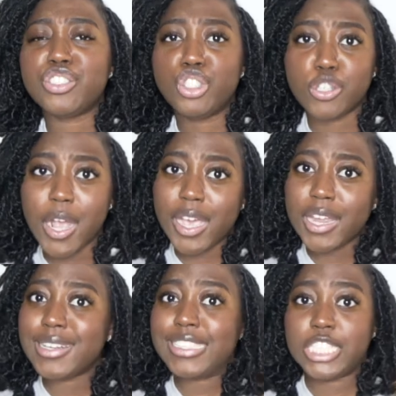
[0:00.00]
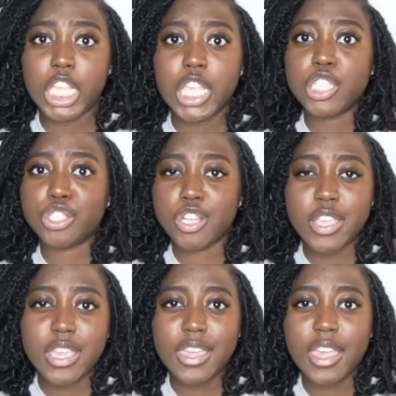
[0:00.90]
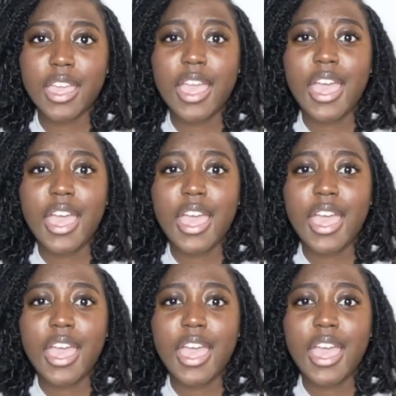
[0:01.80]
dried chicken jerky,